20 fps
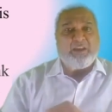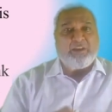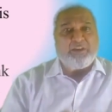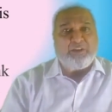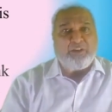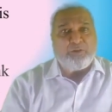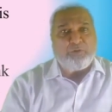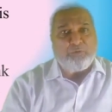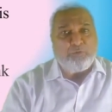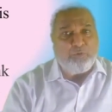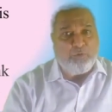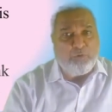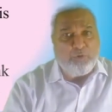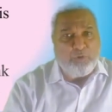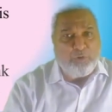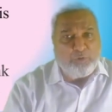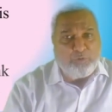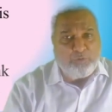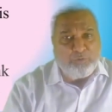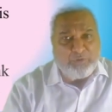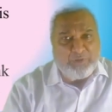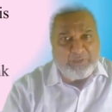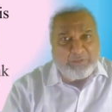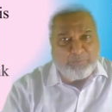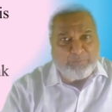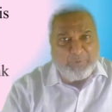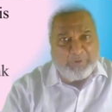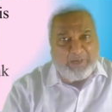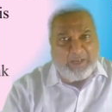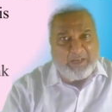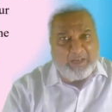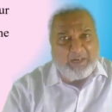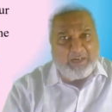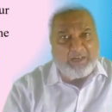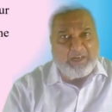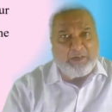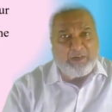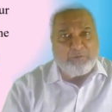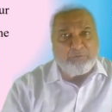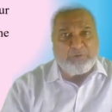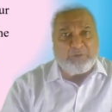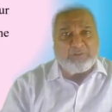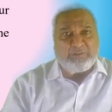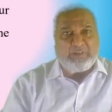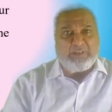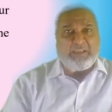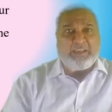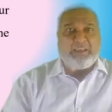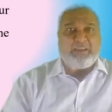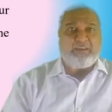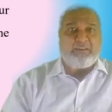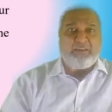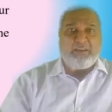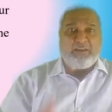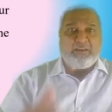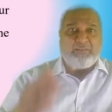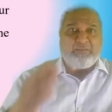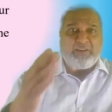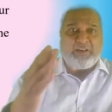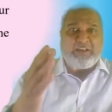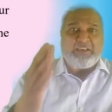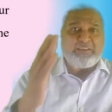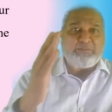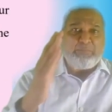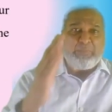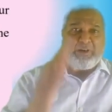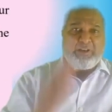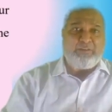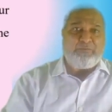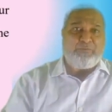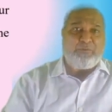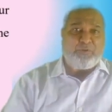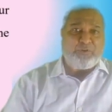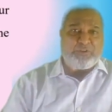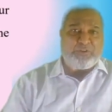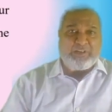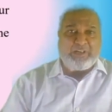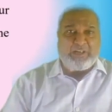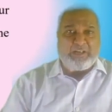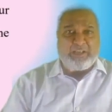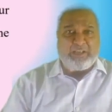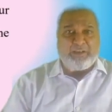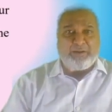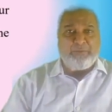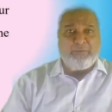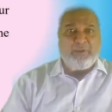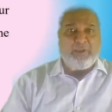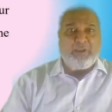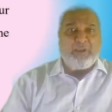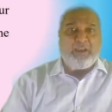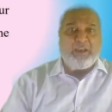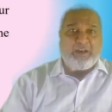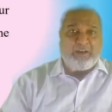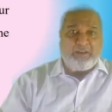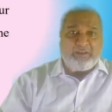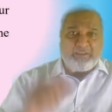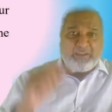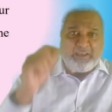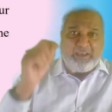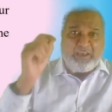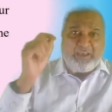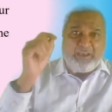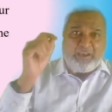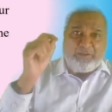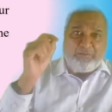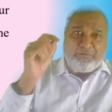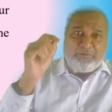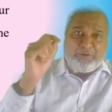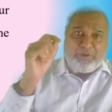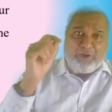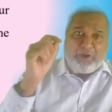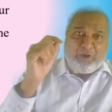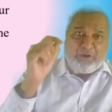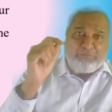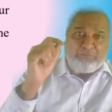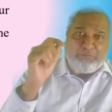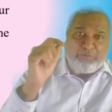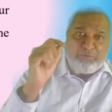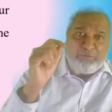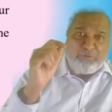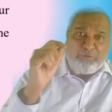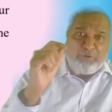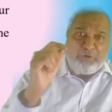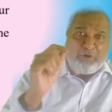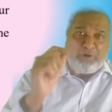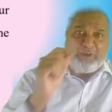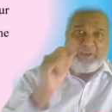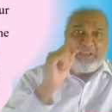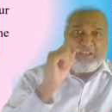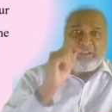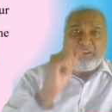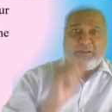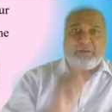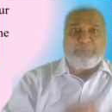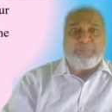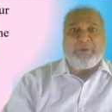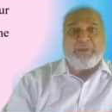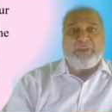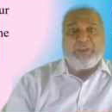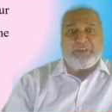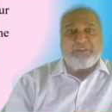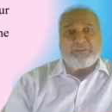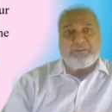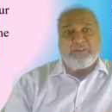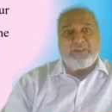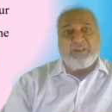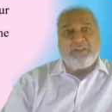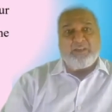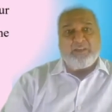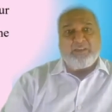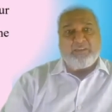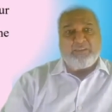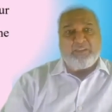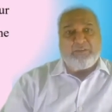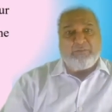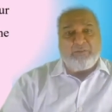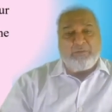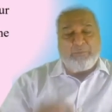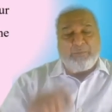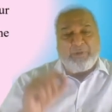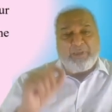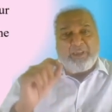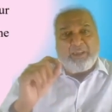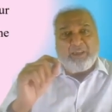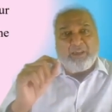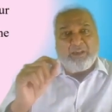You have to go to this directly to this link, that is Buddy4Study, and there you have to log in the page. There will be